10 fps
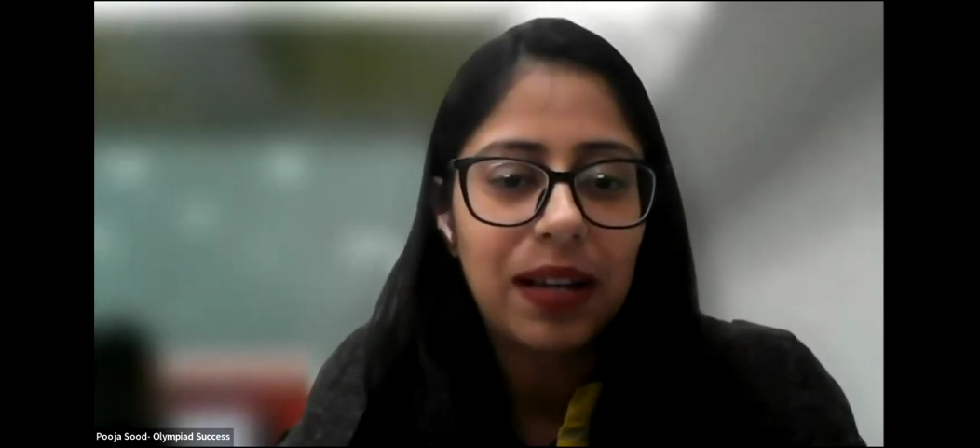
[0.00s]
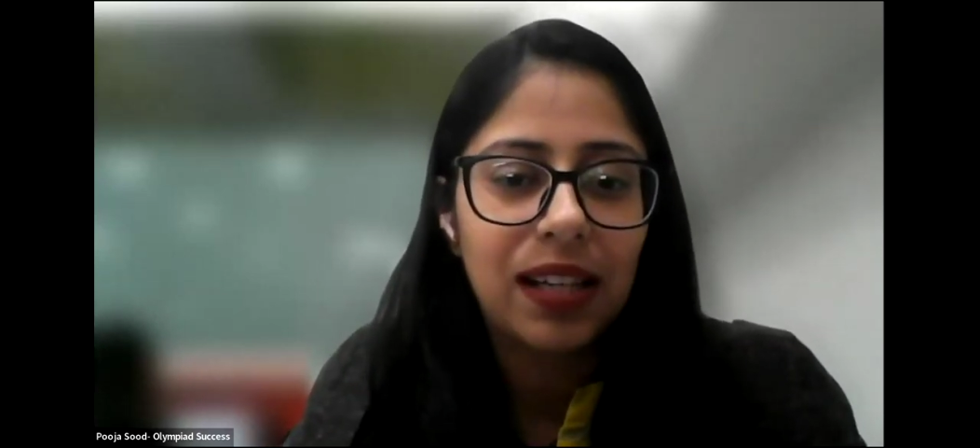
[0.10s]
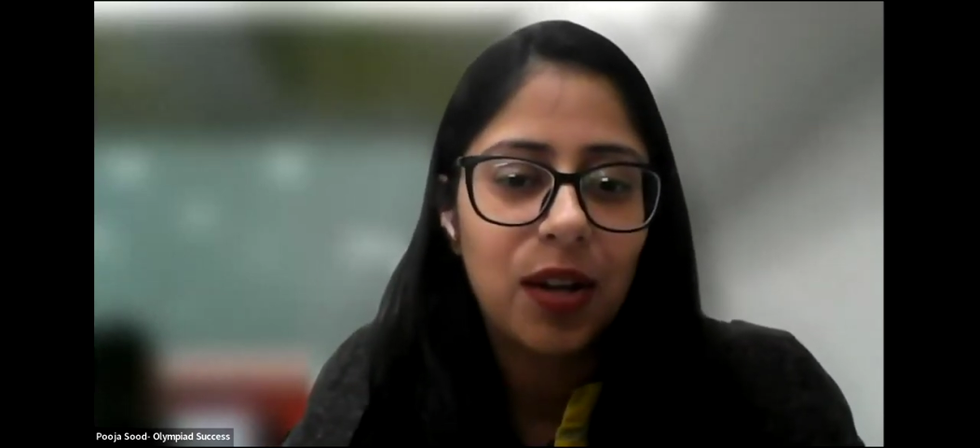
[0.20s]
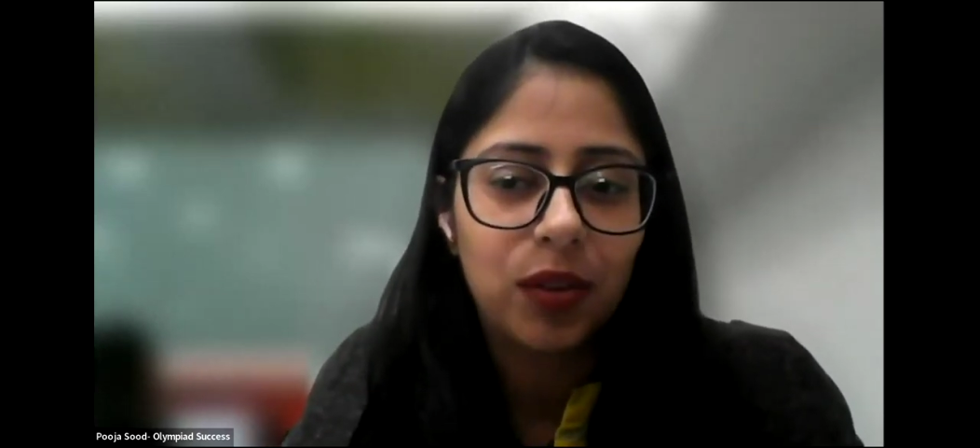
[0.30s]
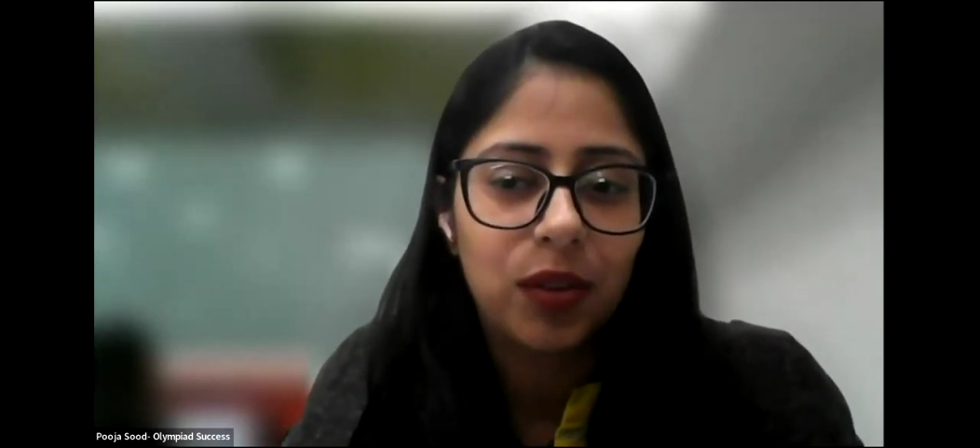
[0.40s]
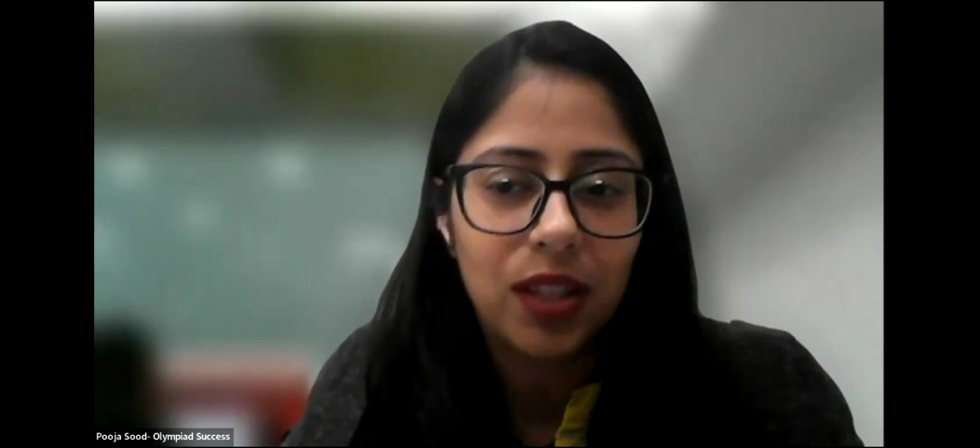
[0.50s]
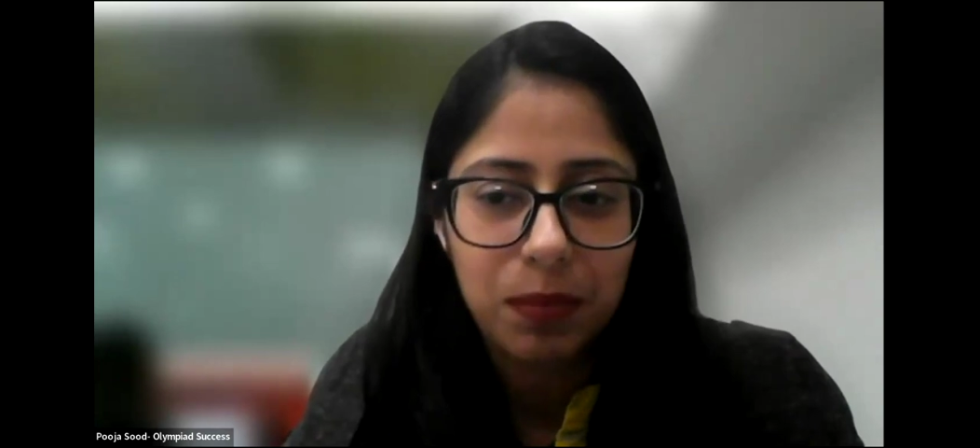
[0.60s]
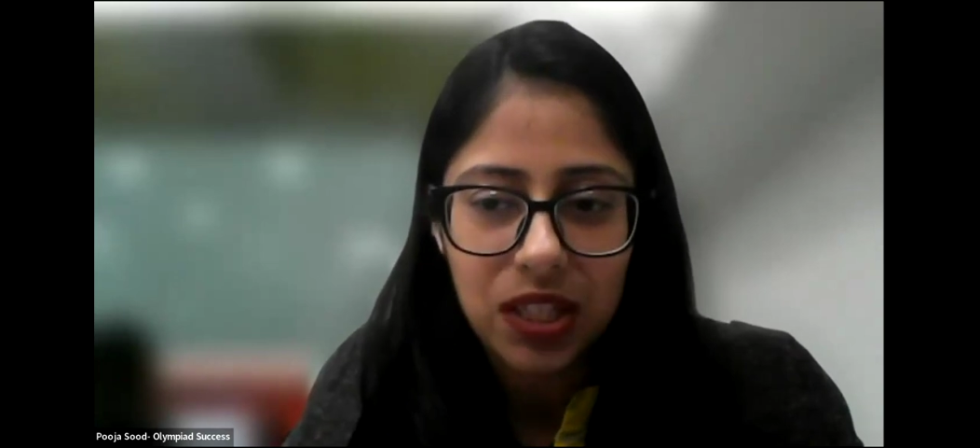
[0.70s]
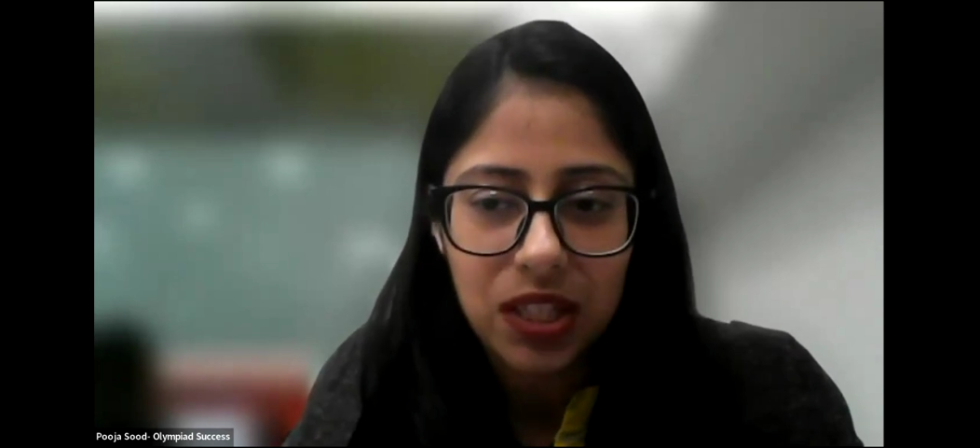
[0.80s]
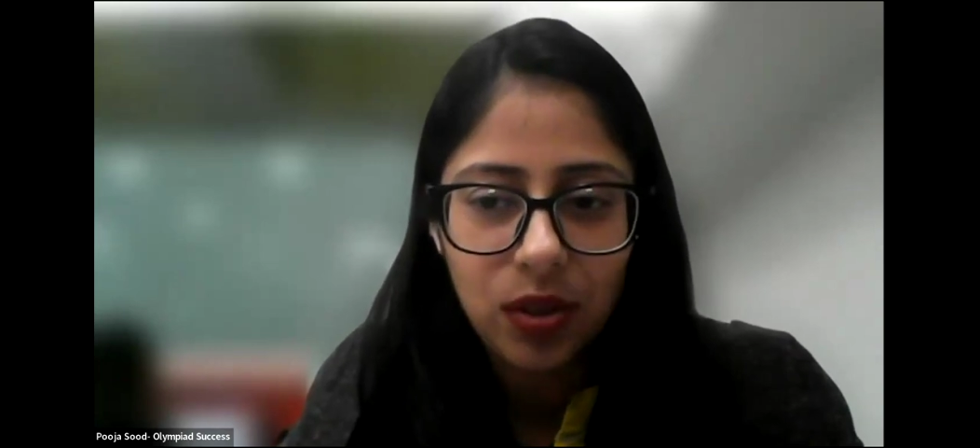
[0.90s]
clicking on this
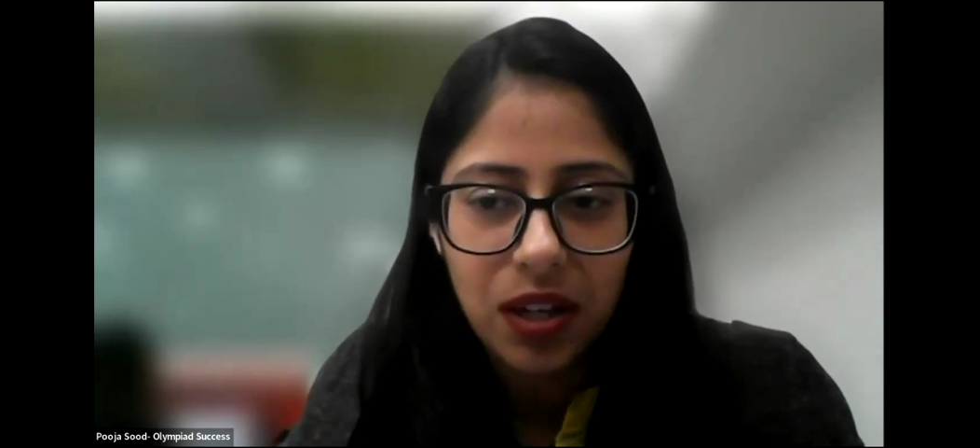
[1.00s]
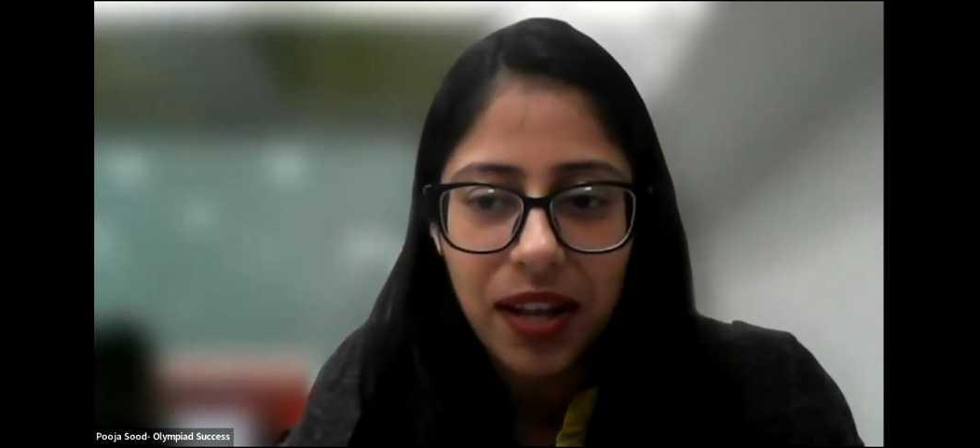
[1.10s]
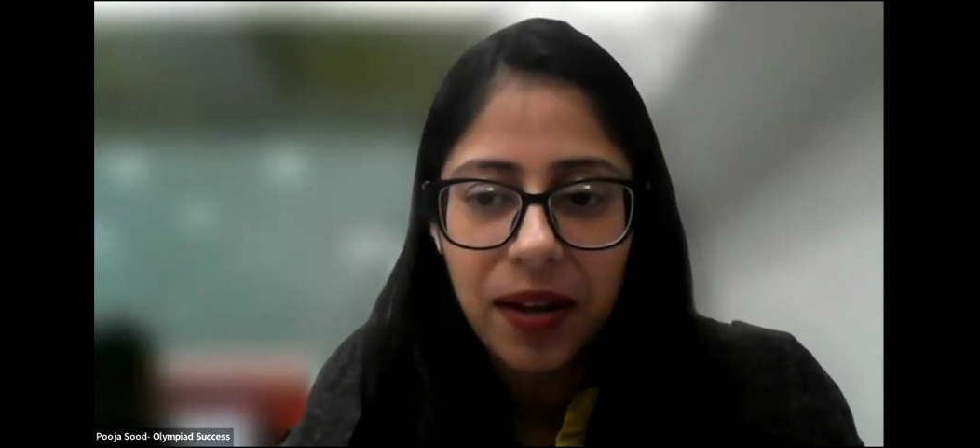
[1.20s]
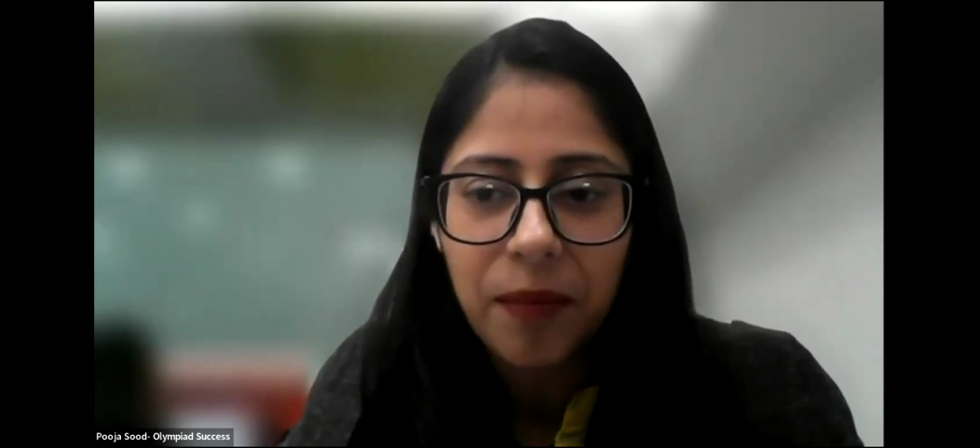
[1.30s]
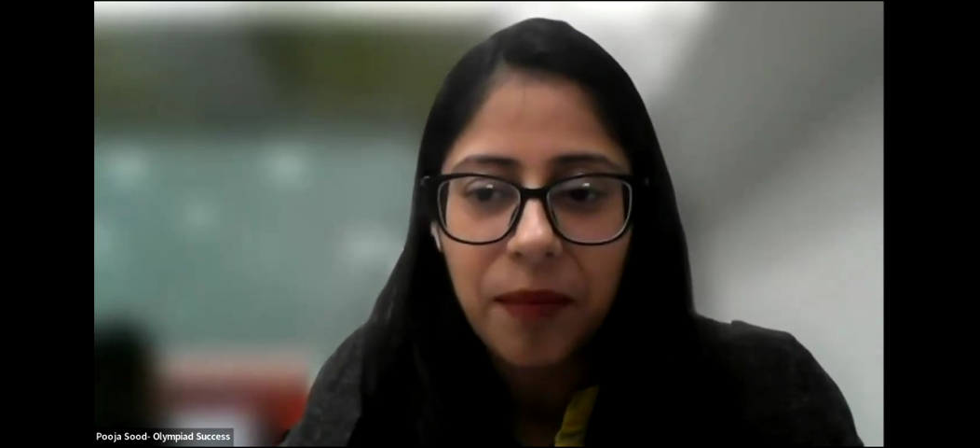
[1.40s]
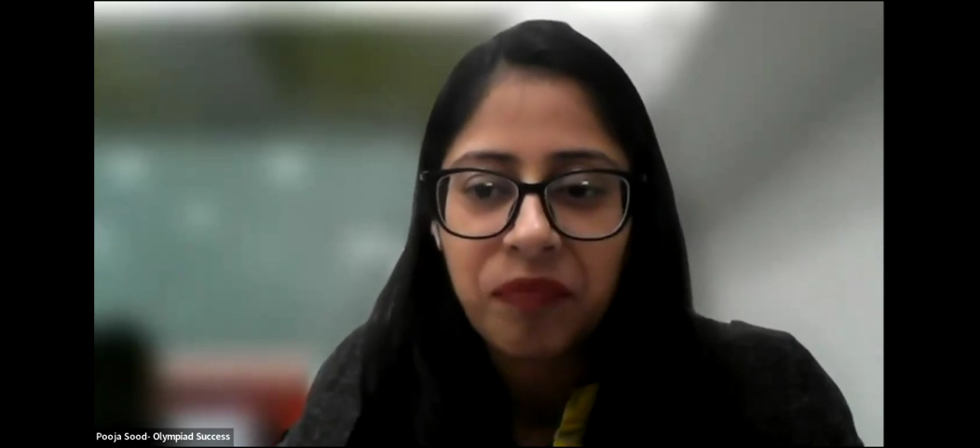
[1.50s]
particular link.